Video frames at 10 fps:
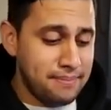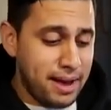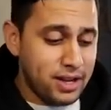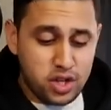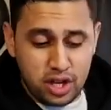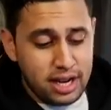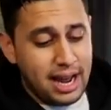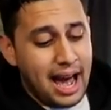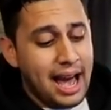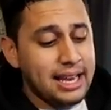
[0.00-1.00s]
to
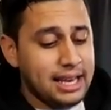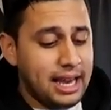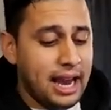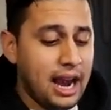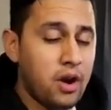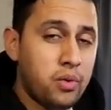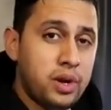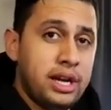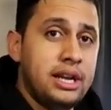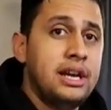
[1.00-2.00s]
mention, I
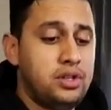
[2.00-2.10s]
carry